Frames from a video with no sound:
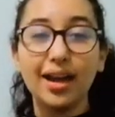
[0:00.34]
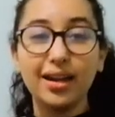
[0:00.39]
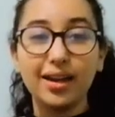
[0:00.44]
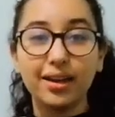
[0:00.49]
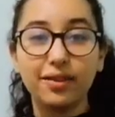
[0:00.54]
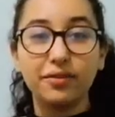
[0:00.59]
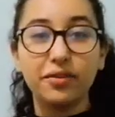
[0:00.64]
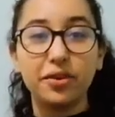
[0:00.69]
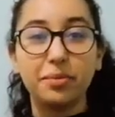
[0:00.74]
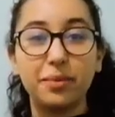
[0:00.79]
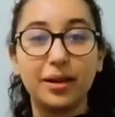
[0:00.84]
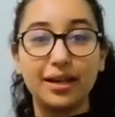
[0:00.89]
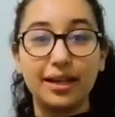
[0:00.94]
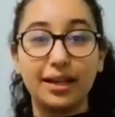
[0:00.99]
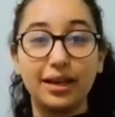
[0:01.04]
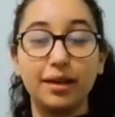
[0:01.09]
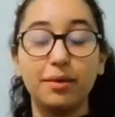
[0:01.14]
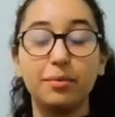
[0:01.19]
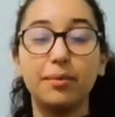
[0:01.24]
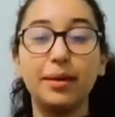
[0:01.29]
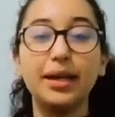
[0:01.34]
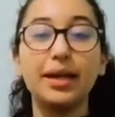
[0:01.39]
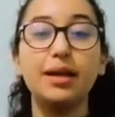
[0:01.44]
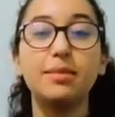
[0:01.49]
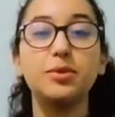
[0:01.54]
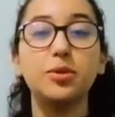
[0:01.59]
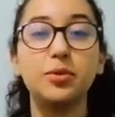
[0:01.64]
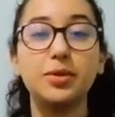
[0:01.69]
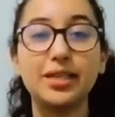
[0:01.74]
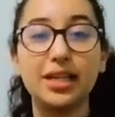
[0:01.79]
Hi everybody, my
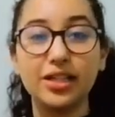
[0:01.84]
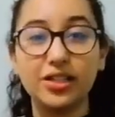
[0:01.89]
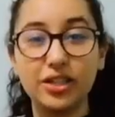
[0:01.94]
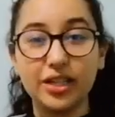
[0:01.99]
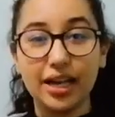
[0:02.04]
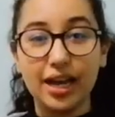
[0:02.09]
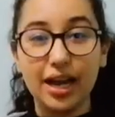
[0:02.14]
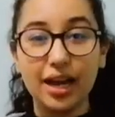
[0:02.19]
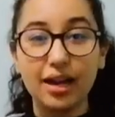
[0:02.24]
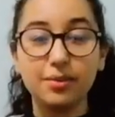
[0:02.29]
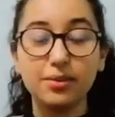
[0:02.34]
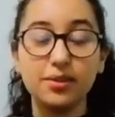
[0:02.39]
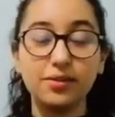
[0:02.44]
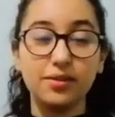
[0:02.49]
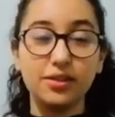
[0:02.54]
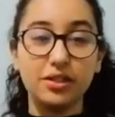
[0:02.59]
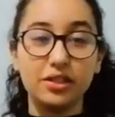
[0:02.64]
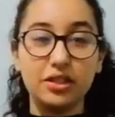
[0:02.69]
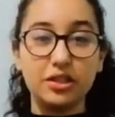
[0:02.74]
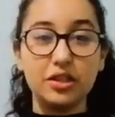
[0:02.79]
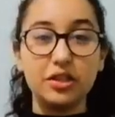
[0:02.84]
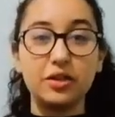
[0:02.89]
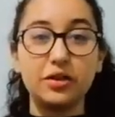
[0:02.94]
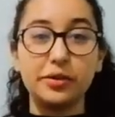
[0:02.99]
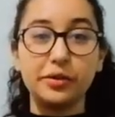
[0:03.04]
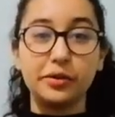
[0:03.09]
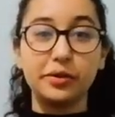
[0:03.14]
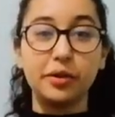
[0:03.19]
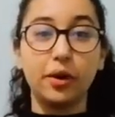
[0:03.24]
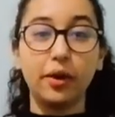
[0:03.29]
name is Wissal and I'm 17
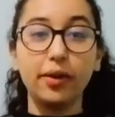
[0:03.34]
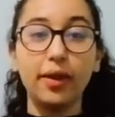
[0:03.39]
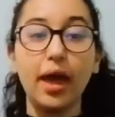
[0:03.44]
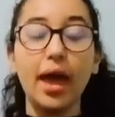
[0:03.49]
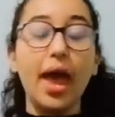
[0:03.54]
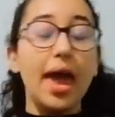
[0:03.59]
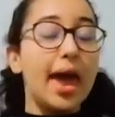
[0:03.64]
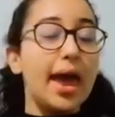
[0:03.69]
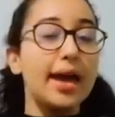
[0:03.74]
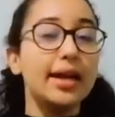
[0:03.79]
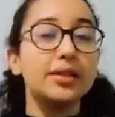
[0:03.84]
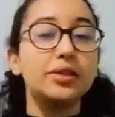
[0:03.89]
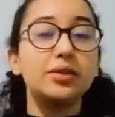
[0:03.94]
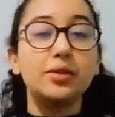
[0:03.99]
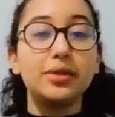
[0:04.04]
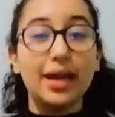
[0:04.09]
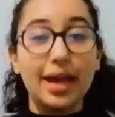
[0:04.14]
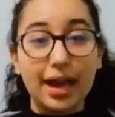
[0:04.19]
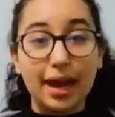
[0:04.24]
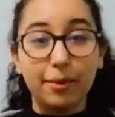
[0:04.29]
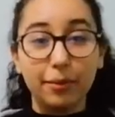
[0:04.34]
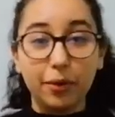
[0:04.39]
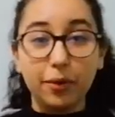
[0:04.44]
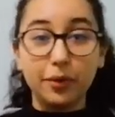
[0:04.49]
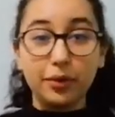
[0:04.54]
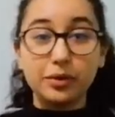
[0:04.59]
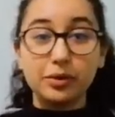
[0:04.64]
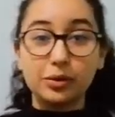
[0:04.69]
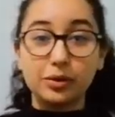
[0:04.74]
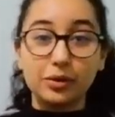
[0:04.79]
years old, and today I'm
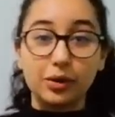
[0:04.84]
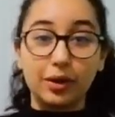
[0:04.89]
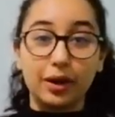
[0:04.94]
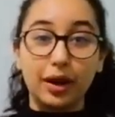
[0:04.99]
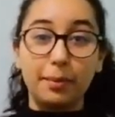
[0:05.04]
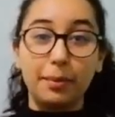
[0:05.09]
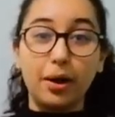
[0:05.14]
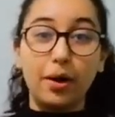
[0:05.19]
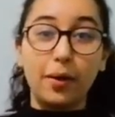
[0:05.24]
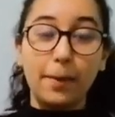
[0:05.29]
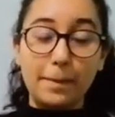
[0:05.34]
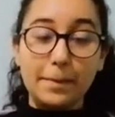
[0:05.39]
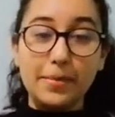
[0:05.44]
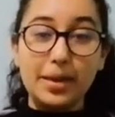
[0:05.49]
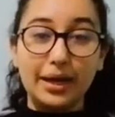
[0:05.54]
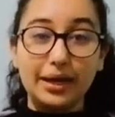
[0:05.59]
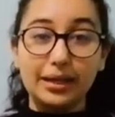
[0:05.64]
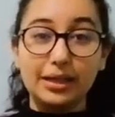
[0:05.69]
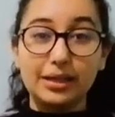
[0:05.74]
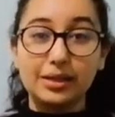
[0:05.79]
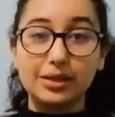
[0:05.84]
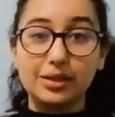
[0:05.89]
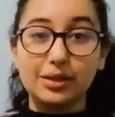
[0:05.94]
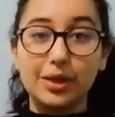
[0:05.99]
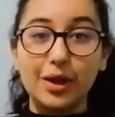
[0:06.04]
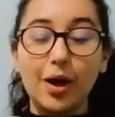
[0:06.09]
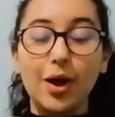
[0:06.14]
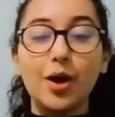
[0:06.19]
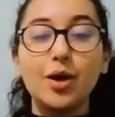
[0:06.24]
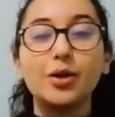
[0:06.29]
going to talk about magnets.
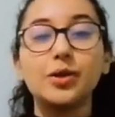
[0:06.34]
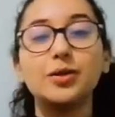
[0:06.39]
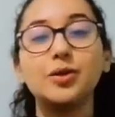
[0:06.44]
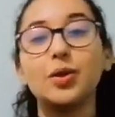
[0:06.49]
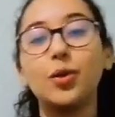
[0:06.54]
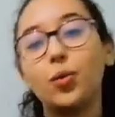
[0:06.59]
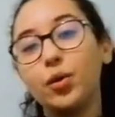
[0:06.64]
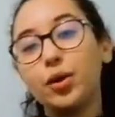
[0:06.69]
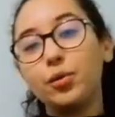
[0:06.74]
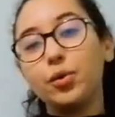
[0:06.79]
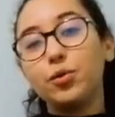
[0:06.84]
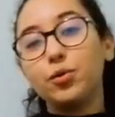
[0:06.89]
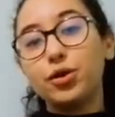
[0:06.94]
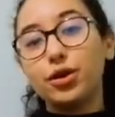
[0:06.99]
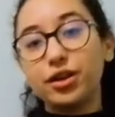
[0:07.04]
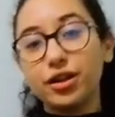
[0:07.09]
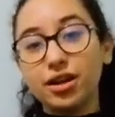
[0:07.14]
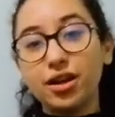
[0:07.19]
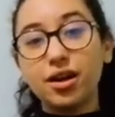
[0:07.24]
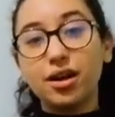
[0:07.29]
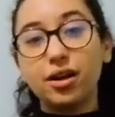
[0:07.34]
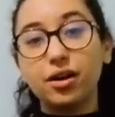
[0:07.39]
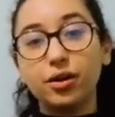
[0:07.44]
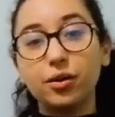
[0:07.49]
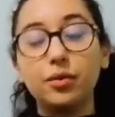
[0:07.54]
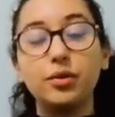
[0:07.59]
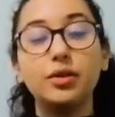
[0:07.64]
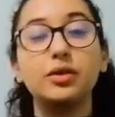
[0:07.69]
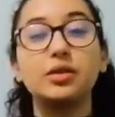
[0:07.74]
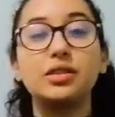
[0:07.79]
So when we were
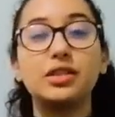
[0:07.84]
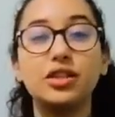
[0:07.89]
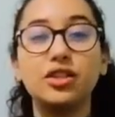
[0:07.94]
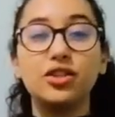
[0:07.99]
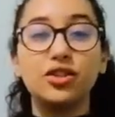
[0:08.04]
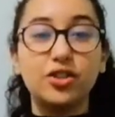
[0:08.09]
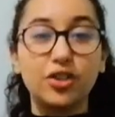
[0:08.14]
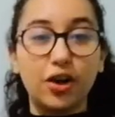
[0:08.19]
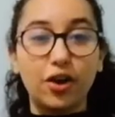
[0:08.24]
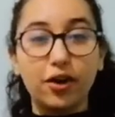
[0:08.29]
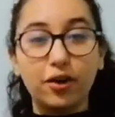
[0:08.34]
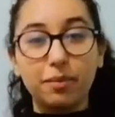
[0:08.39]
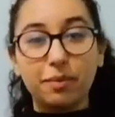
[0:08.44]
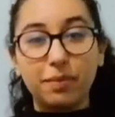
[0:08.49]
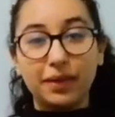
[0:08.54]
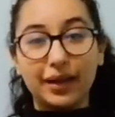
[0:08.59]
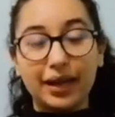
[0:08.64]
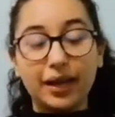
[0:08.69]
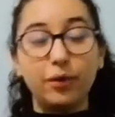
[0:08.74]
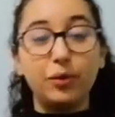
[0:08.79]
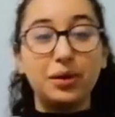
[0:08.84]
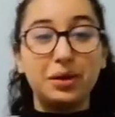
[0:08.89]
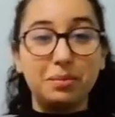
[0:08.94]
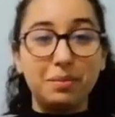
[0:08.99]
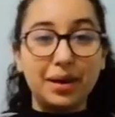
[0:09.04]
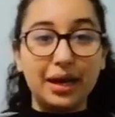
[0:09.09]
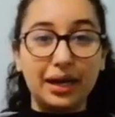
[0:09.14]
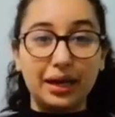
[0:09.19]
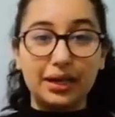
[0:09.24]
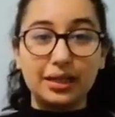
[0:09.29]
young, we used to enjoy playing with
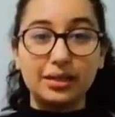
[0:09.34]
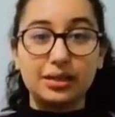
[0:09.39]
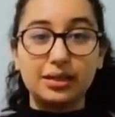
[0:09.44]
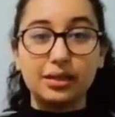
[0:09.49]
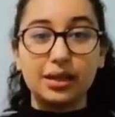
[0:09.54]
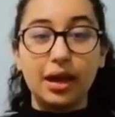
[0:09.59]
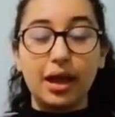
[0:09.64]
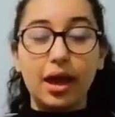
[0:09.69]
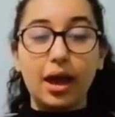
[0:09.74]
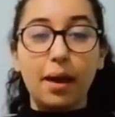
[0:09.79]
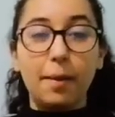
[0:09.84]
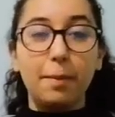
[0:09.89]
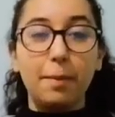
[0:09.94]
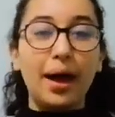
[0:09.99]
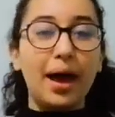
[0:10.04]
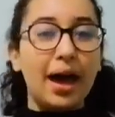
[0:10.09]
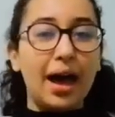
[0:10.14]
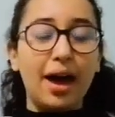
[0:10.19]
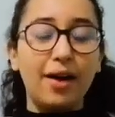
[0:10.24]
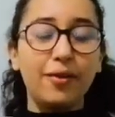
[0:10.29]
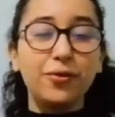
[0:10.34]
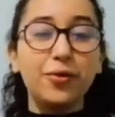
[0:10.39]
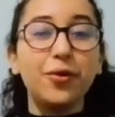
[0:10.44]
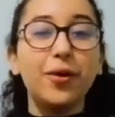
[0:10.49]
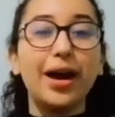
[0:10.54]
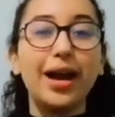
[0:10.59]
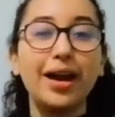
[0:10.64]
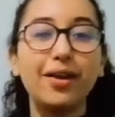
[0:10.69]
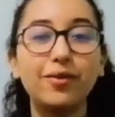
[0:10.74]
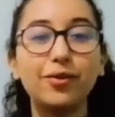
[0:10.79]
magnets. But have
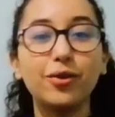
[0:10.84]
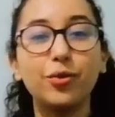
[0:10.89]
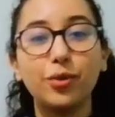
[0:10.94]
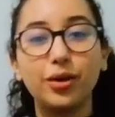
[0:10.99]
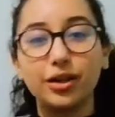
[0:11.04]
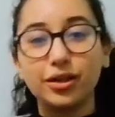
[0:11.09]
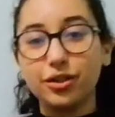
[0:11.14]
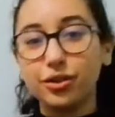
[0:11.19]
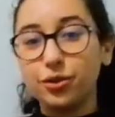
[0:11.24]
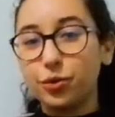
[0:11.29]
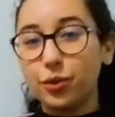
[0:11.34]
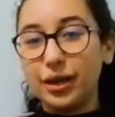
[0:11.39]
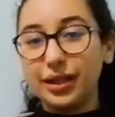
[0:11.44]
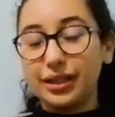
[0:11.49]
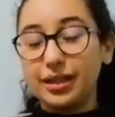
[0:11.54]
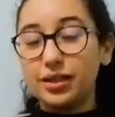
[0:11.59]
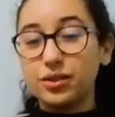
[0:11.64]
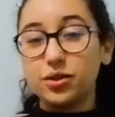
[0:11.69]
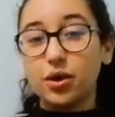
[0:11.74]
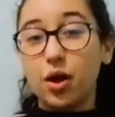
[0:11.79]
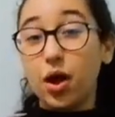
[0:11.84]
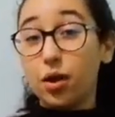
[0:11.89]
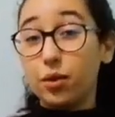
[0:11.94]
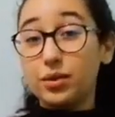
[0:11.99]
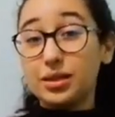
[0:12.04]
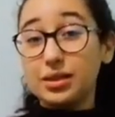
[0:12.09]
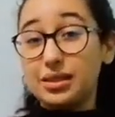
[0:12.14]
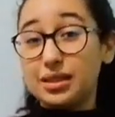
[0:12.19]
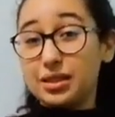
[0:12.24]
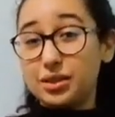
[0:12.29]
you ever wondered why there is
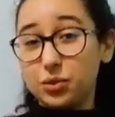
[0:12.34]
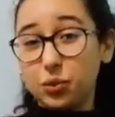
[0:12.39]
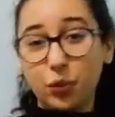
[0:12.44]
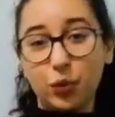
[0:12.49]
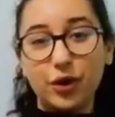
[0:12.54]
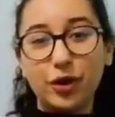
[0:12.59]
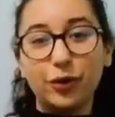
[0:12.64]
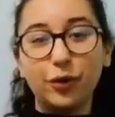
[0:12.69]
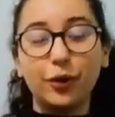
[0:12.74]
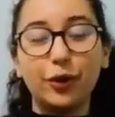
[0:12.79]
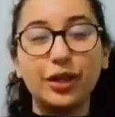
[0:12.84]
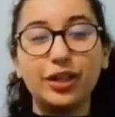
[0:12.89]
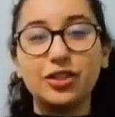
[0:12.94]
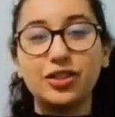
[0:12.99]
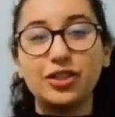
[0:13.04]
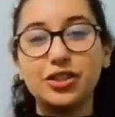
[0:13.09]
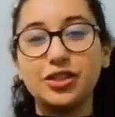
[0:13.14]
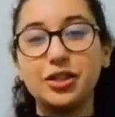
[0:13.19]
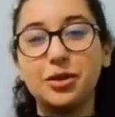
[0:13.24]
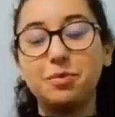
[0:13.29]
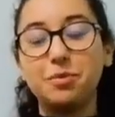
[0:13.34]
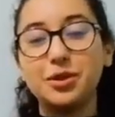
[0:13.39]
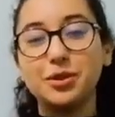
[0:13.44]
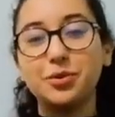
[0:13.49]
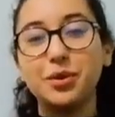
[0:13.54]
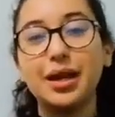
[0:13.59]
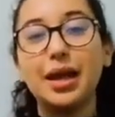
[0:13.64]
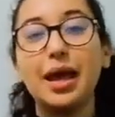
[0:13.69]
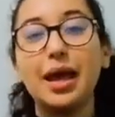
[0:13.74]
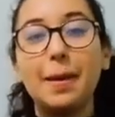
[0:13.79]
always this weird relationship
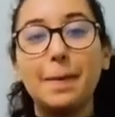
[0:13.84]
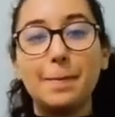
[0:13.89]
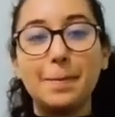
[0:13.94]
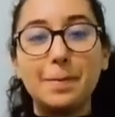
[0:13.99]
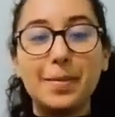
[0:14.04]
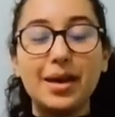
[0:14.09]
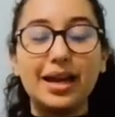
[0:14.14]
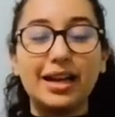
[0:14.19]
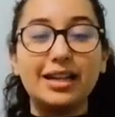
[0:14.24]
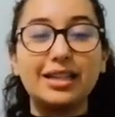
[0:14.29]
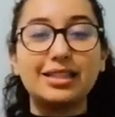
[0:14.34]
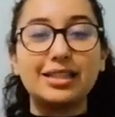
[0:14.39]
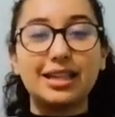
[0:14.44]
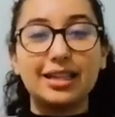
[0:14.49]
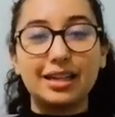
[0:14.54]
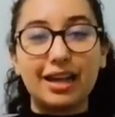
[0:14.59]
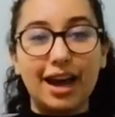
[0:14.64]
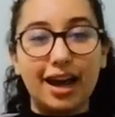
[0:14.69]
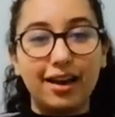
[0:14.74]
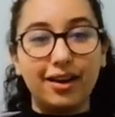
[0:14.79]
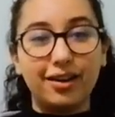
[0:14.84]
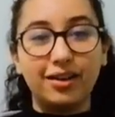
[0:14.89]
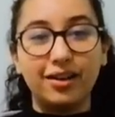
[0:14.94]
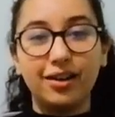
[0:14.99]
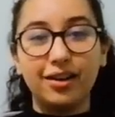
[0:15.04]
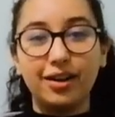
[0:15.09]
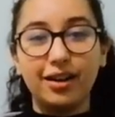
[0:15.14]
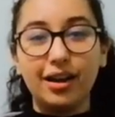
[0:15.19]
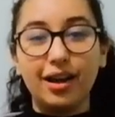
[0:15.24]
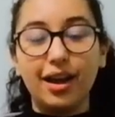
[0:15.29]
between magnets and iron?